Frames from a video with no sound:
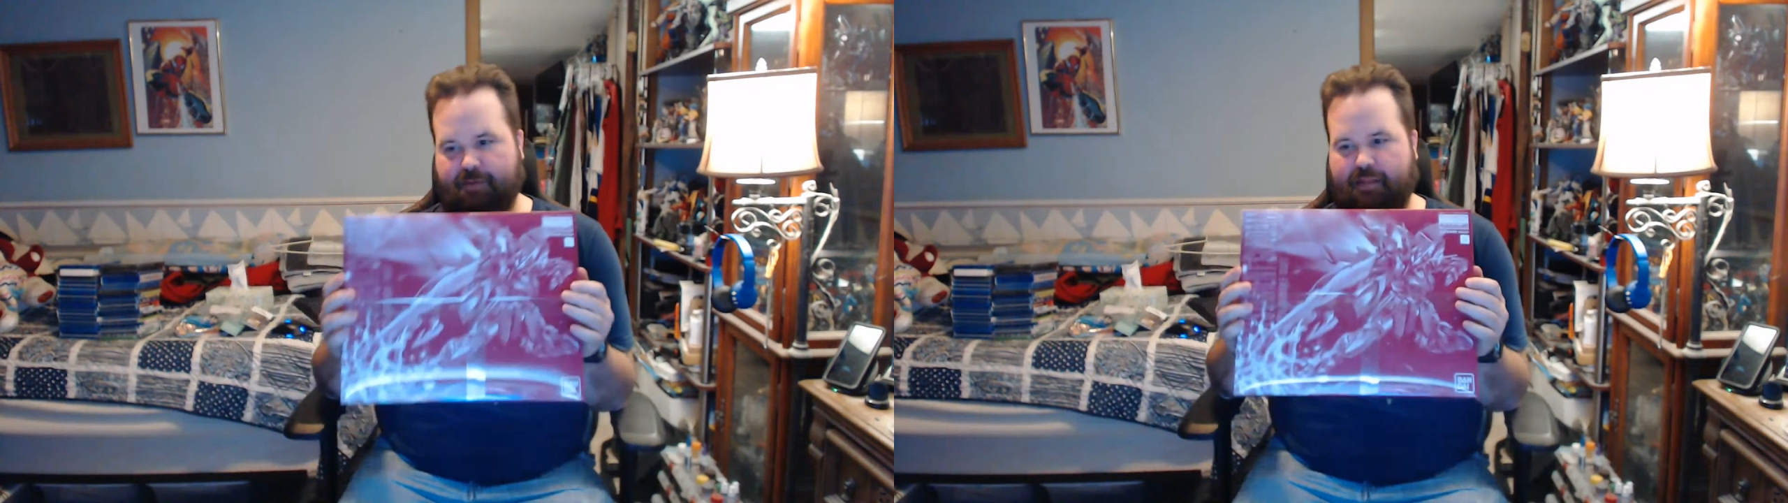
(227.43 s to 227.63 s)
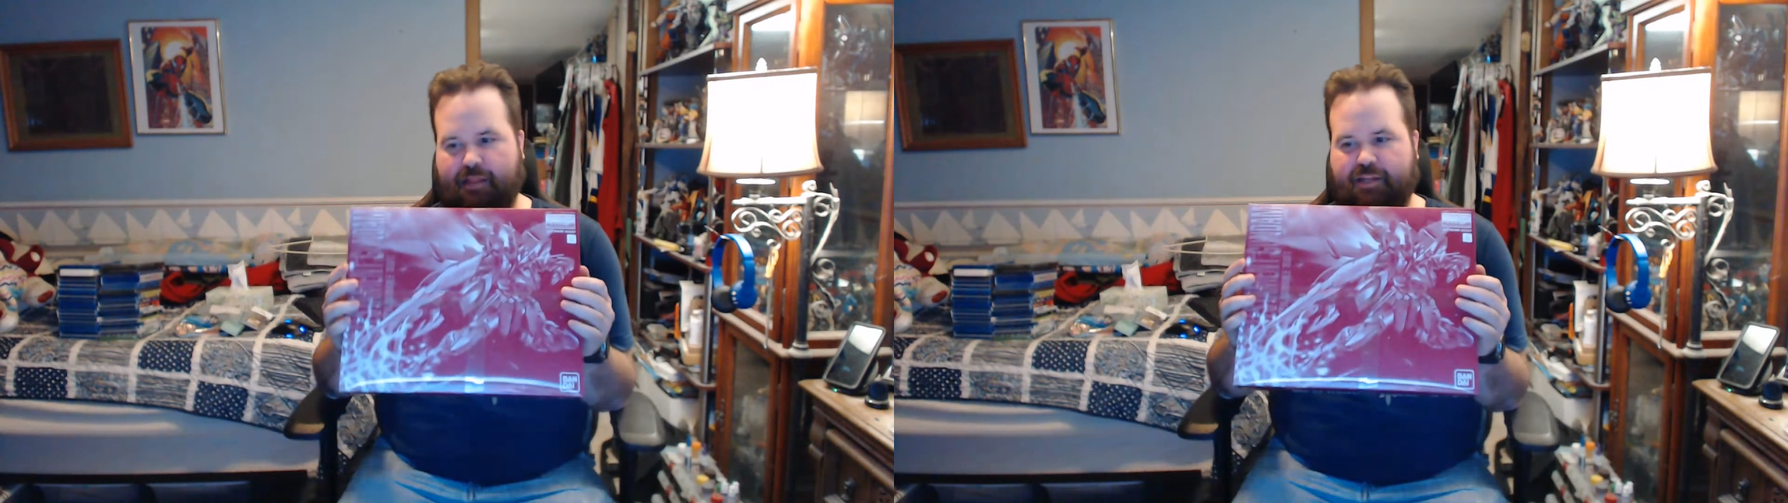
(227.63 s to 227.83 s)

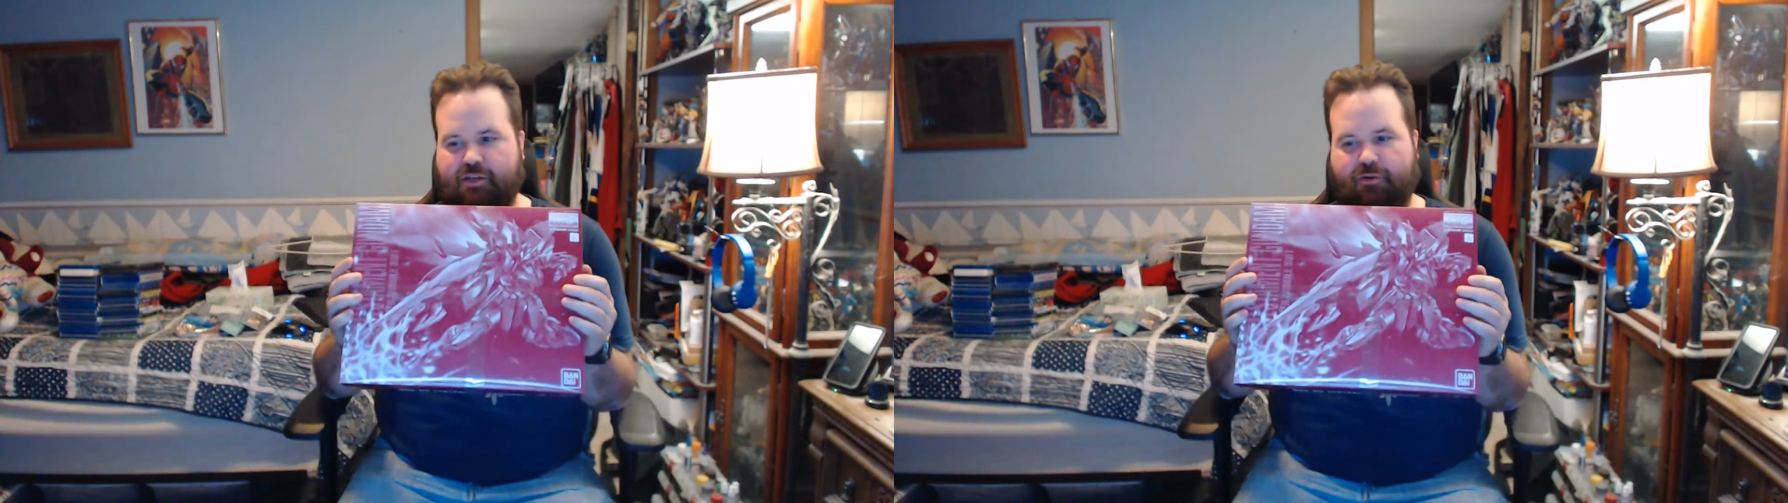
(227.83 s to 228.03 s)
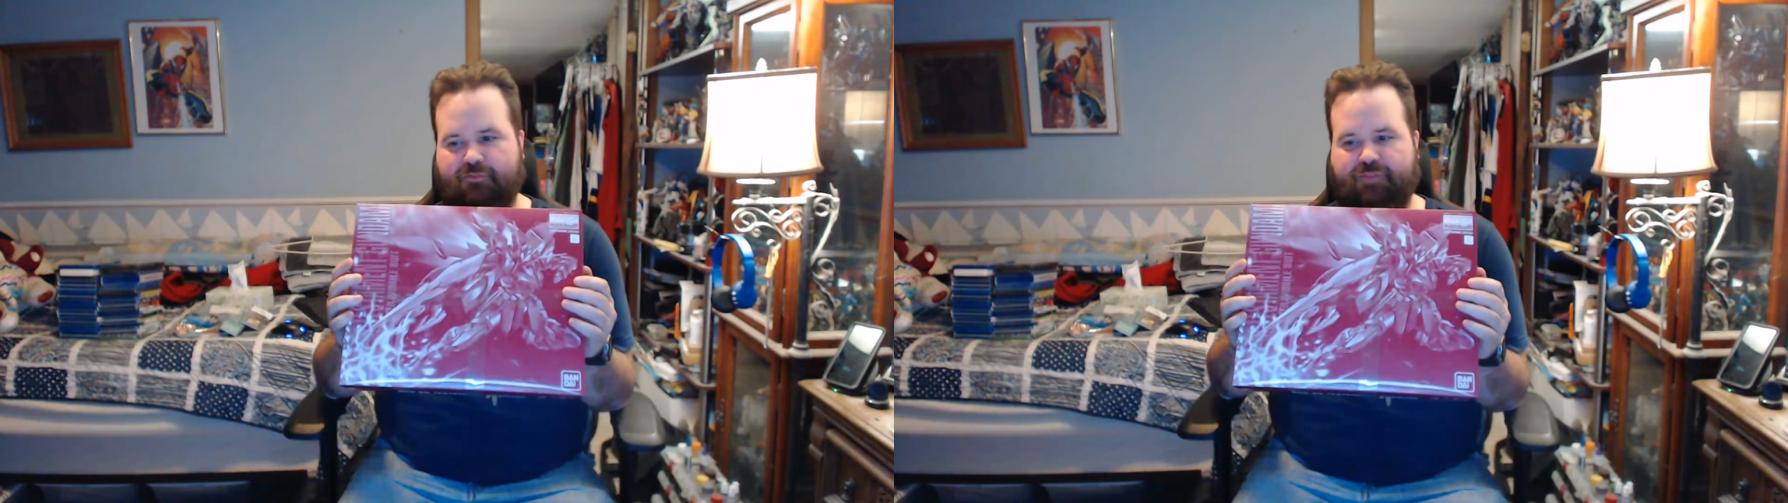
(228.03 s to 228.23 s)
not like
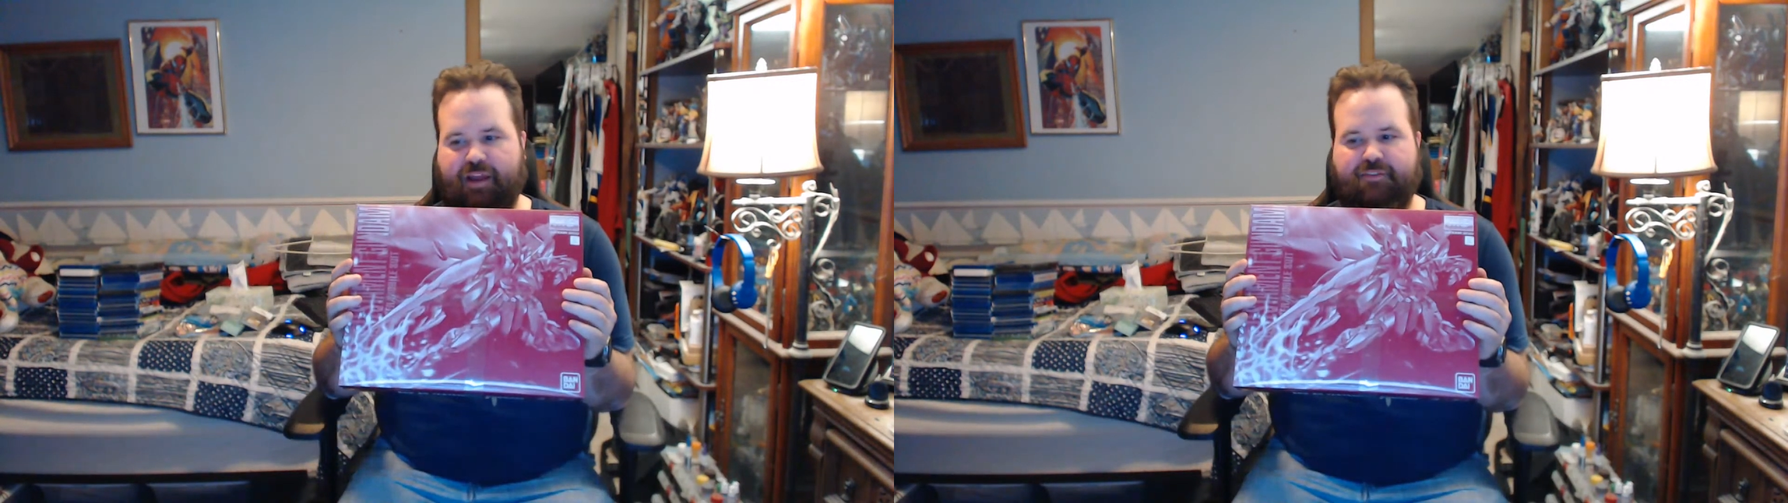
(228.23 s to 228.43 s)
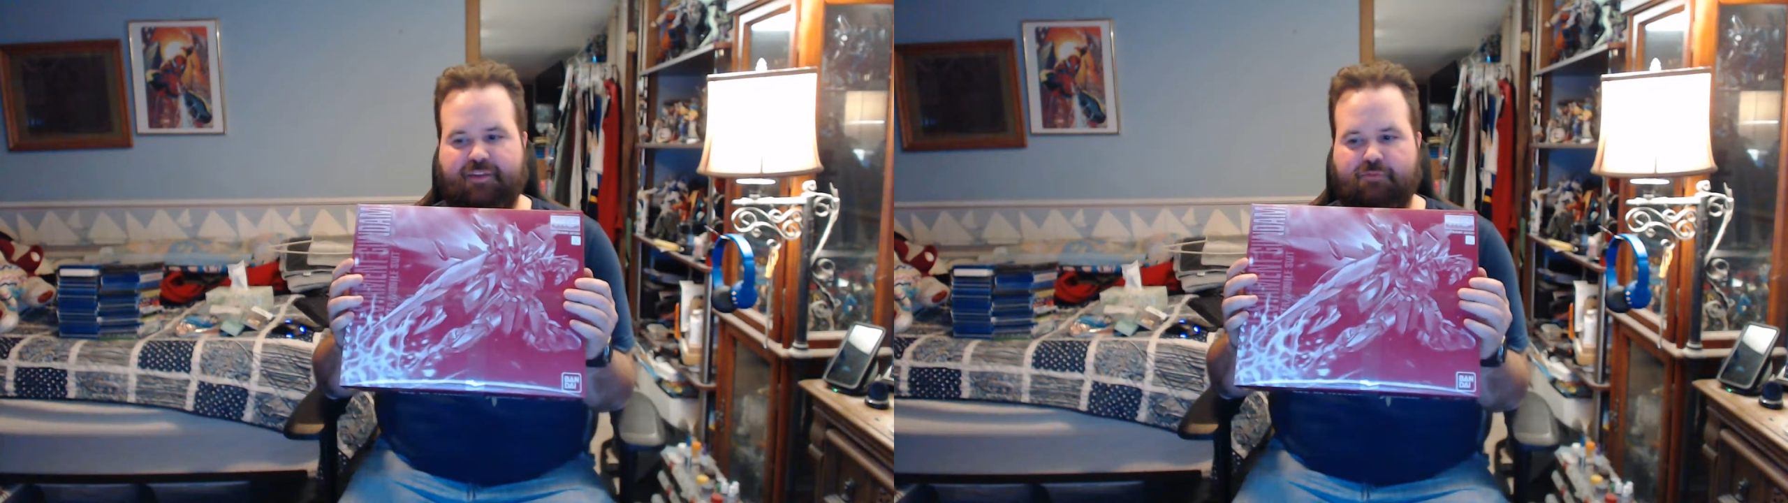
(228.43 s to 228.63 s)
going
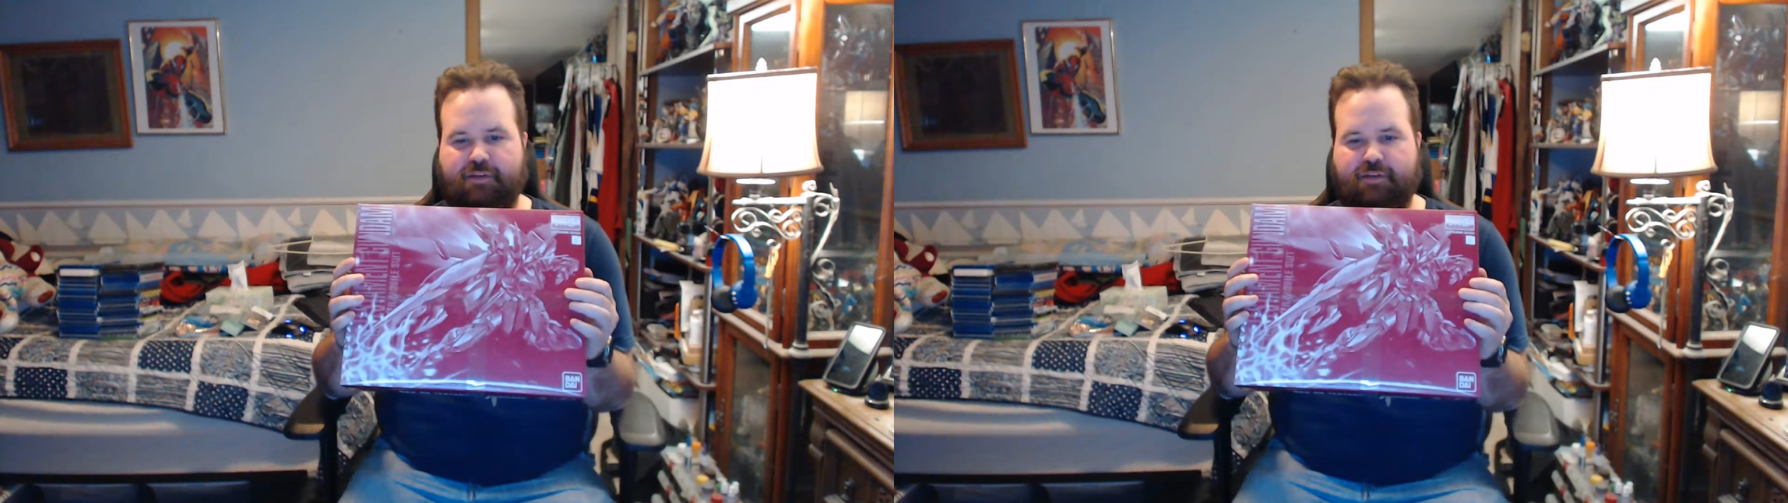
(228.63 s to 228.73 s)
fancy,